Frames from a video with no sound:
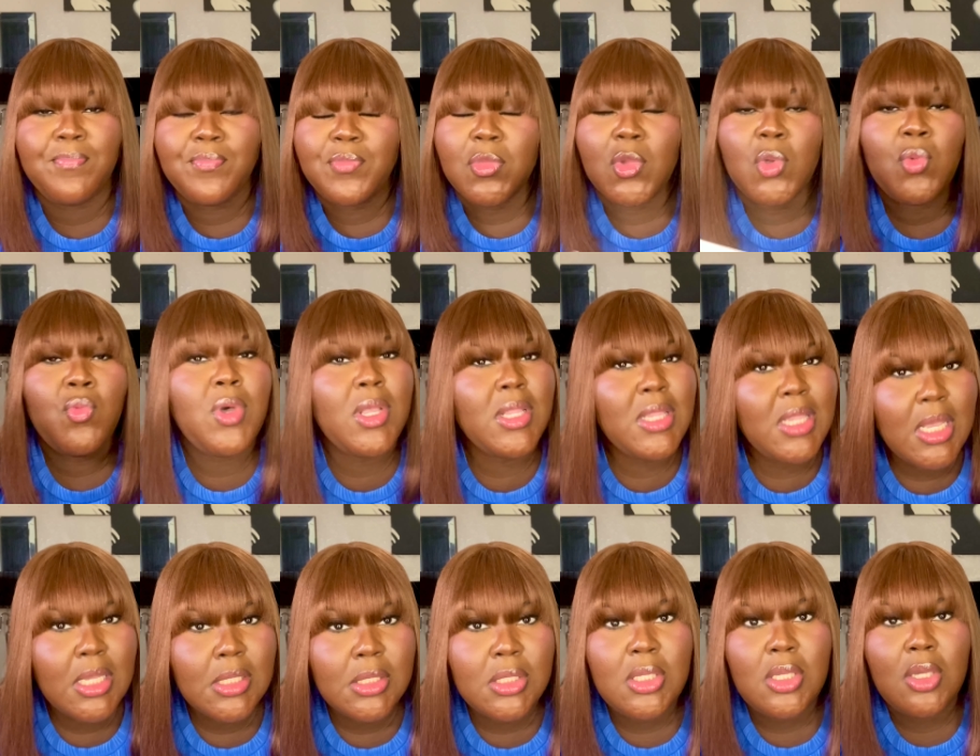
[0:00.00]
with
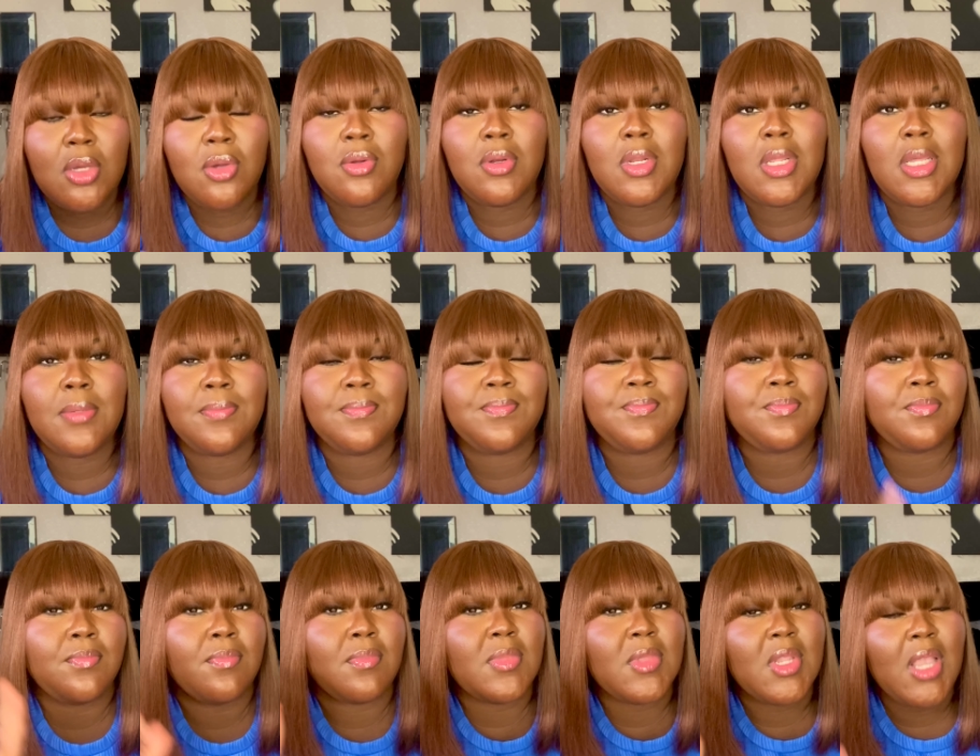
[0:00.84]
this unit,
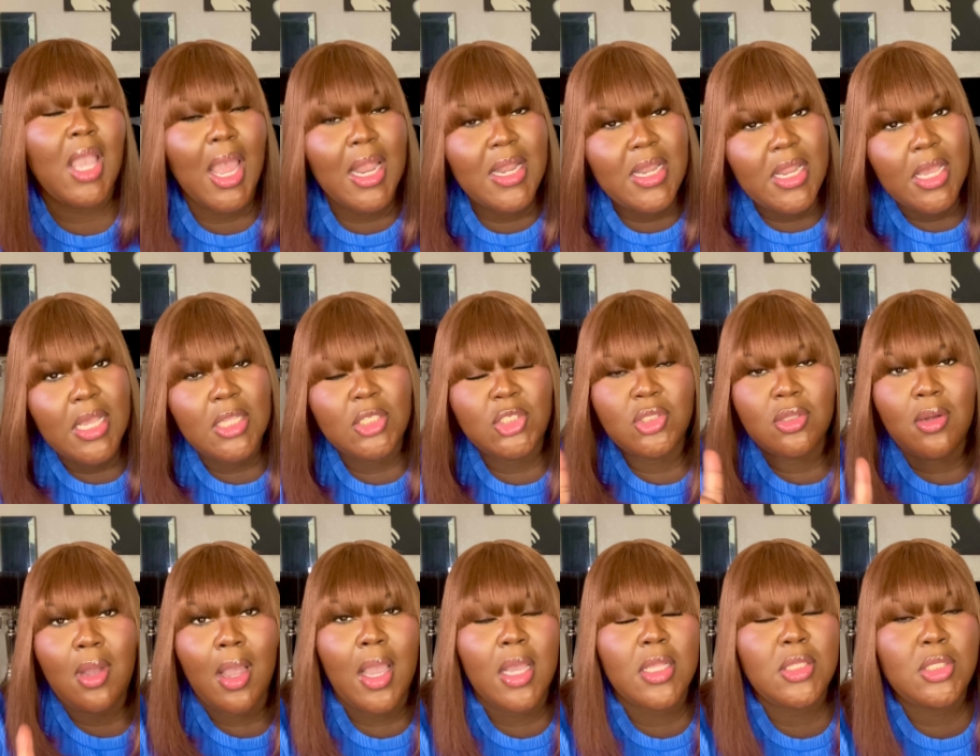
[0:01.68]
I did
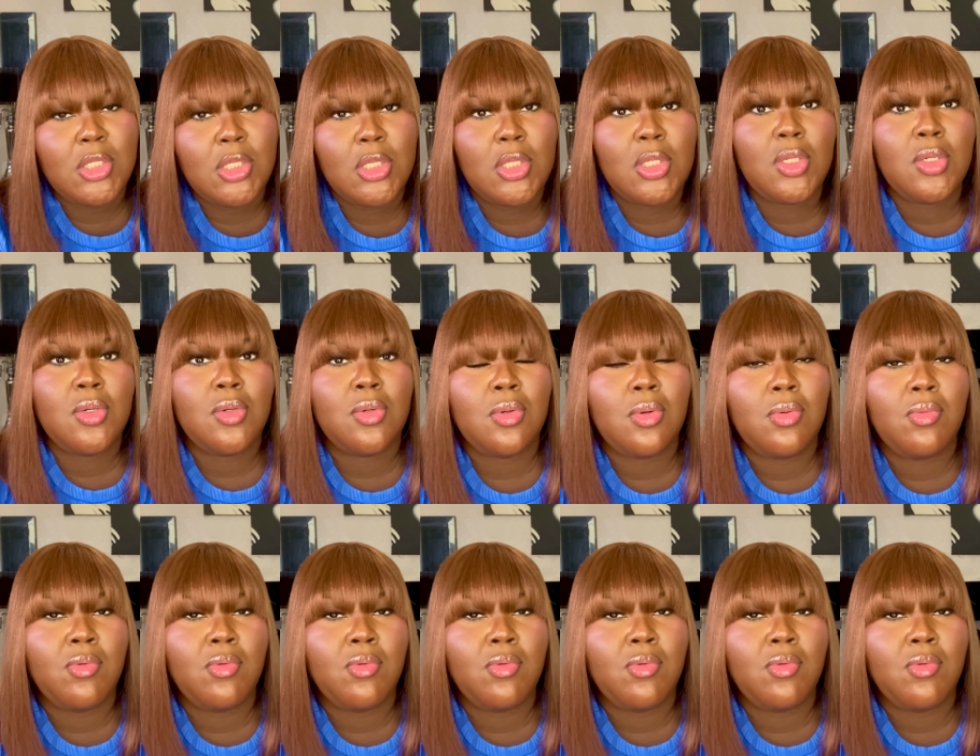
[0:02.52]
try to